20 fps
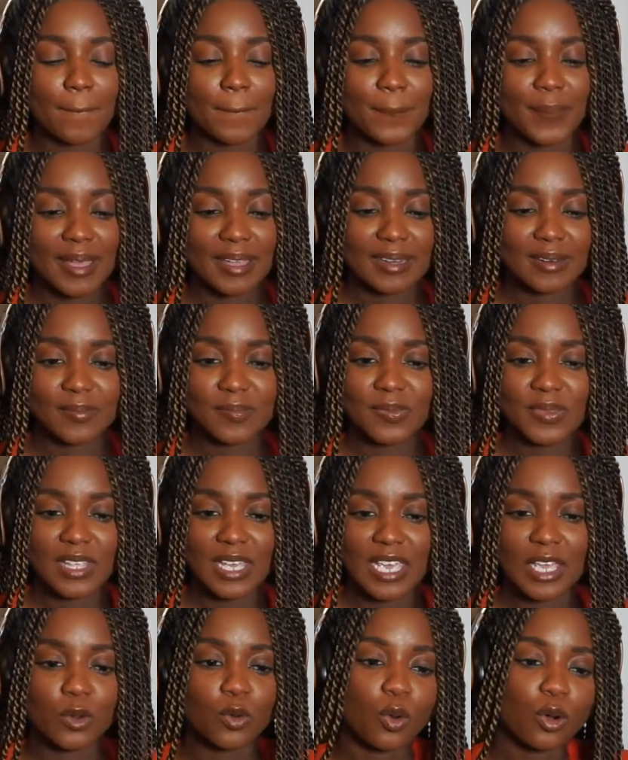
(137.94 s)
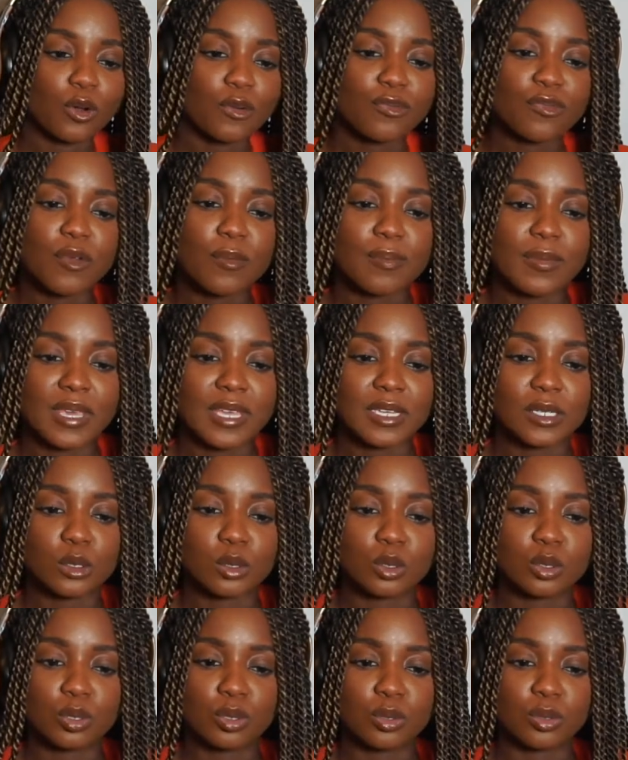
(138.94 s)
But in order for me
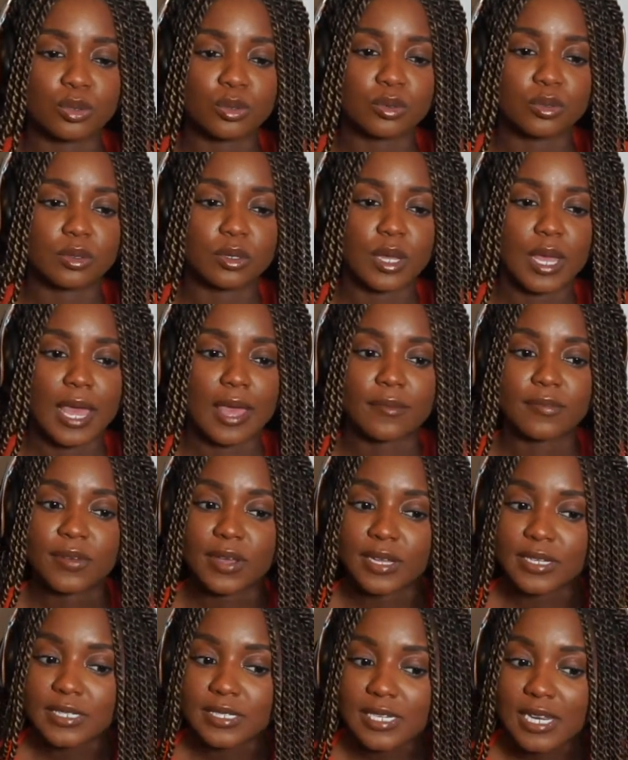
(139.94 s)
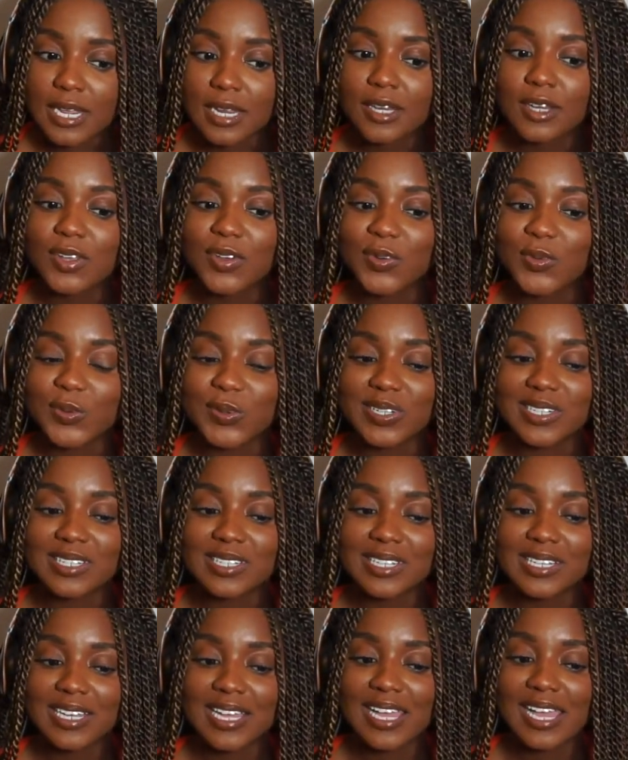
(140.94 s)
to have continued
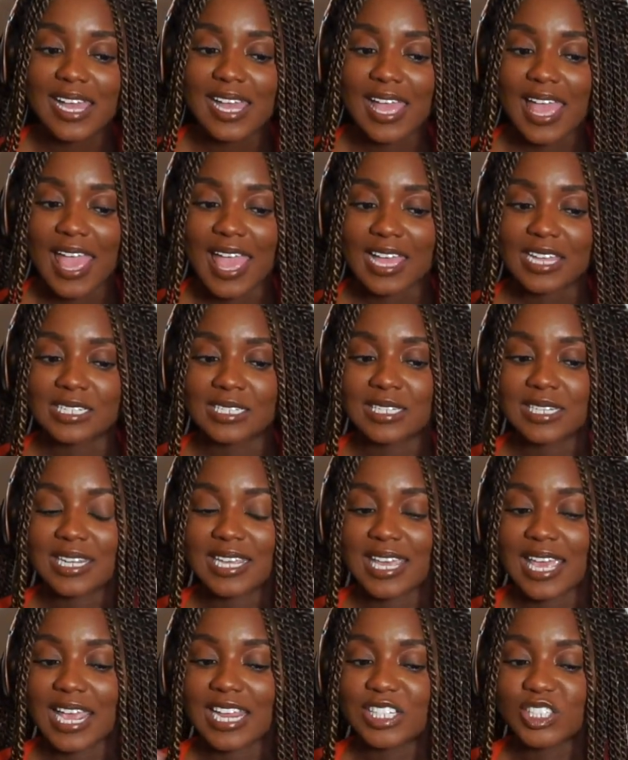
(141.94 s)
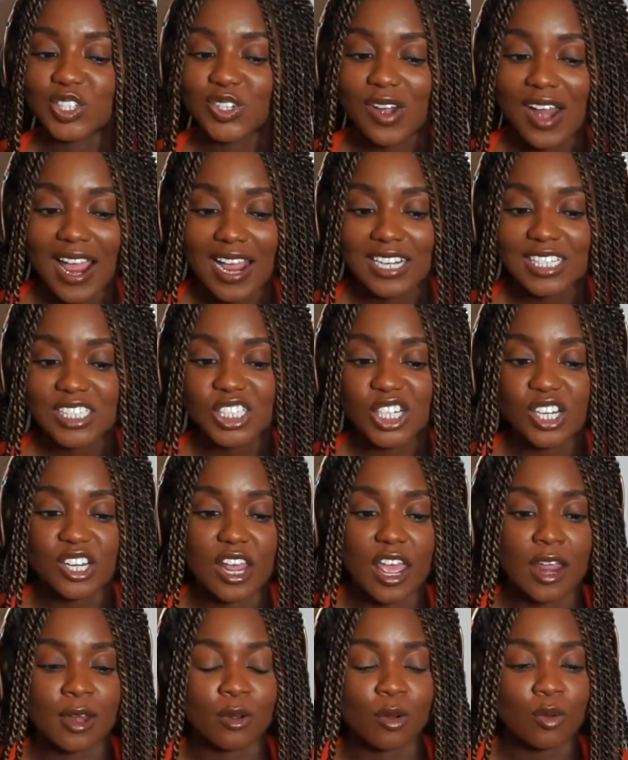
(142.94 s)
and gained traction
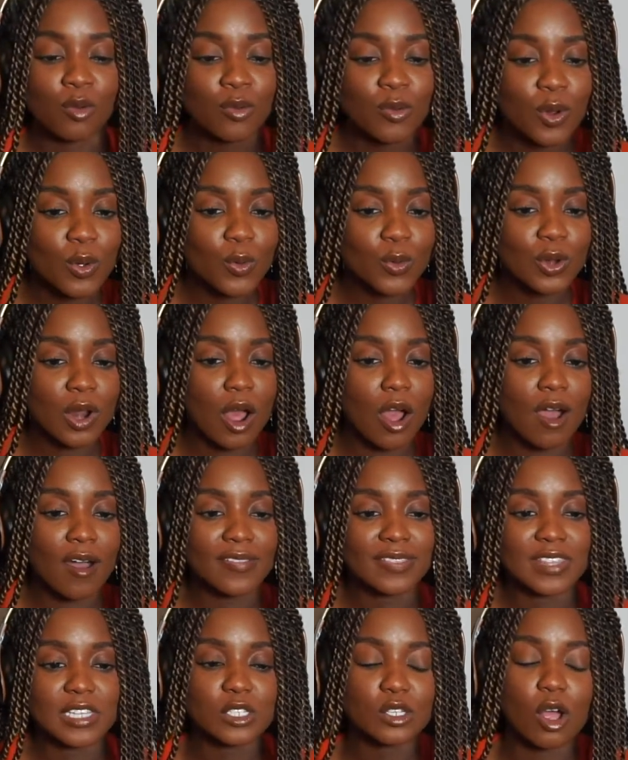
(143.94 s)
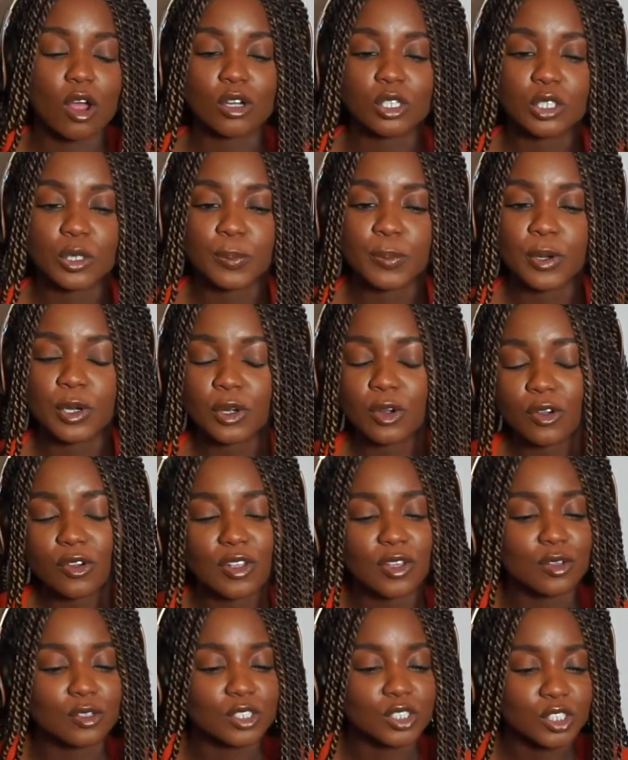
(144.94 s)
and grown on this
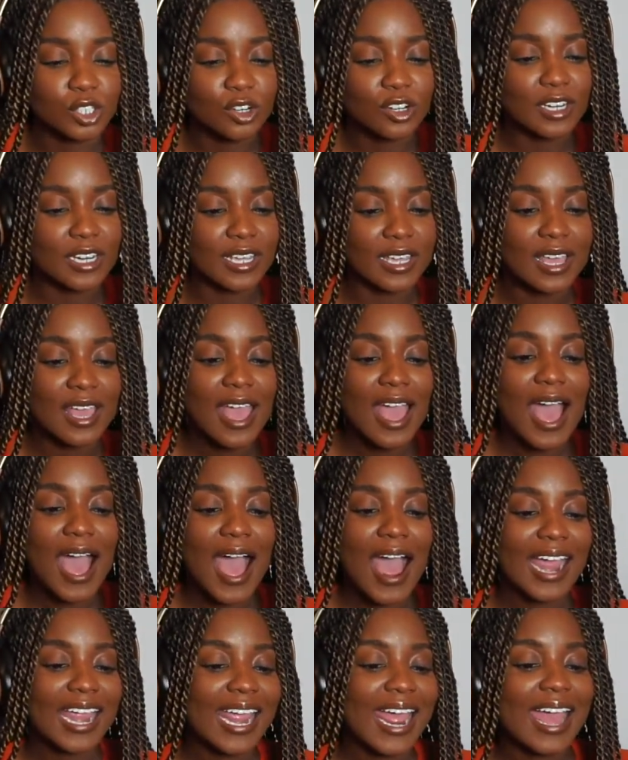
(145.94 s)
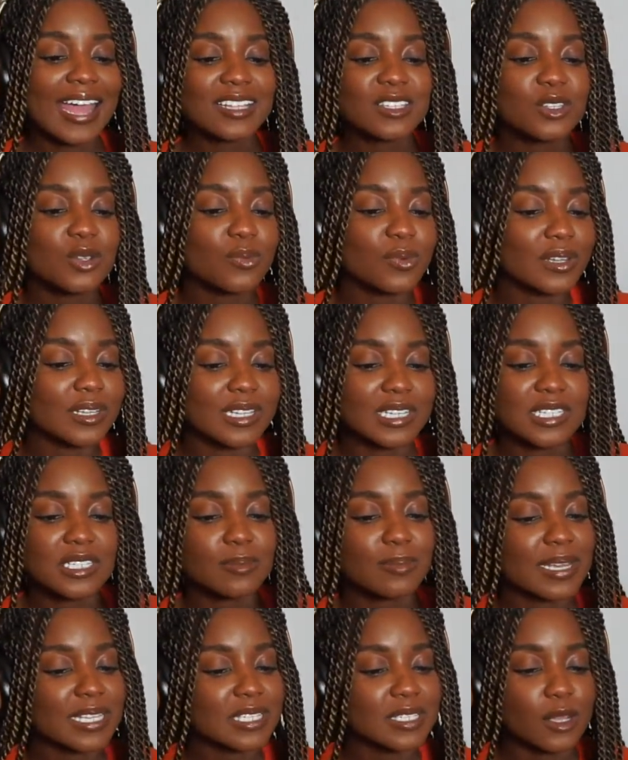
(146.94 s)
entrepreneurial journey, I had to release
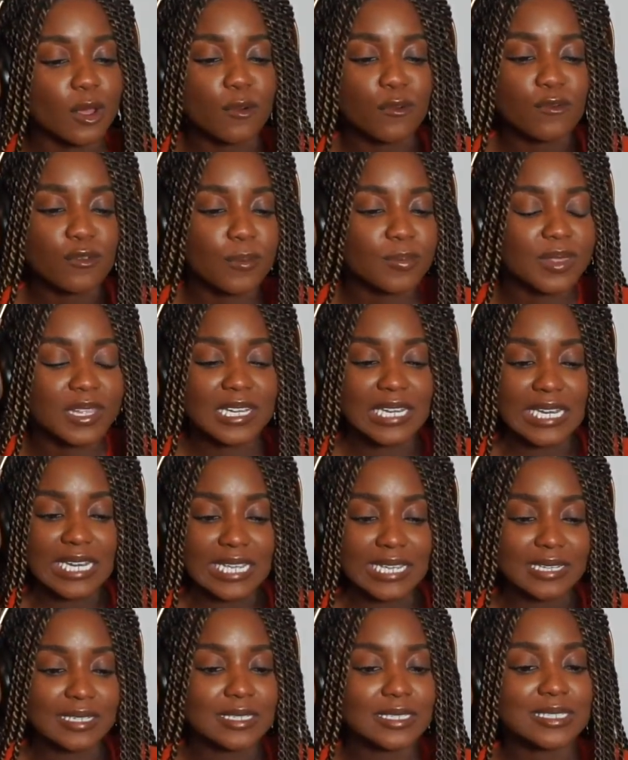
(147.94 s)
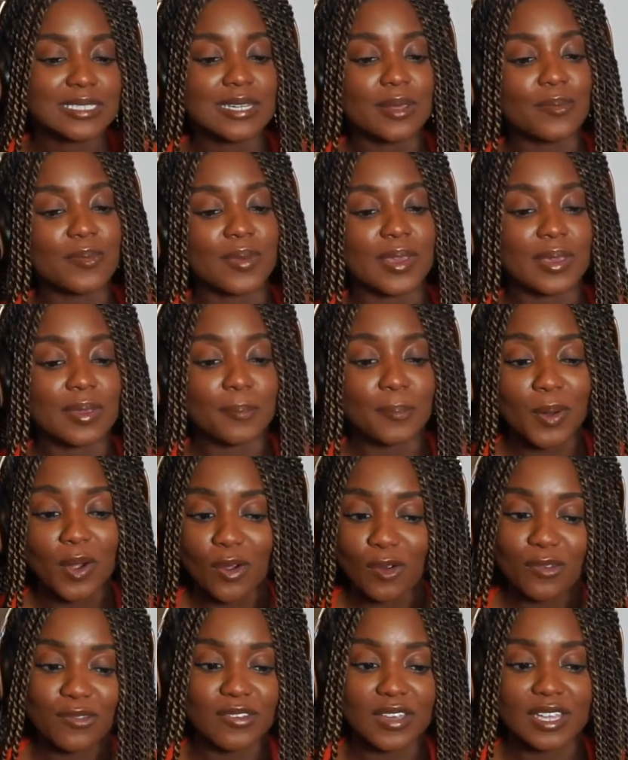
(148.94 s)
myself from the need to be
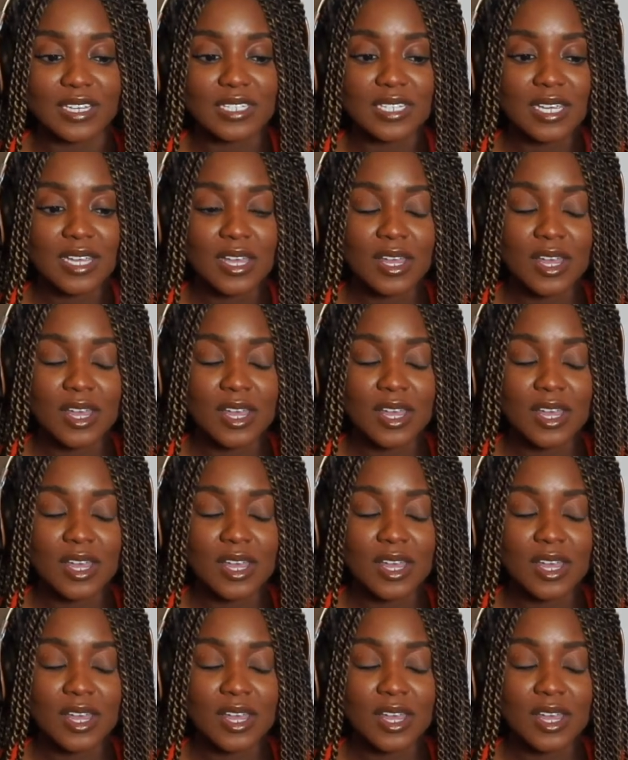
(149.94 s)
perfect.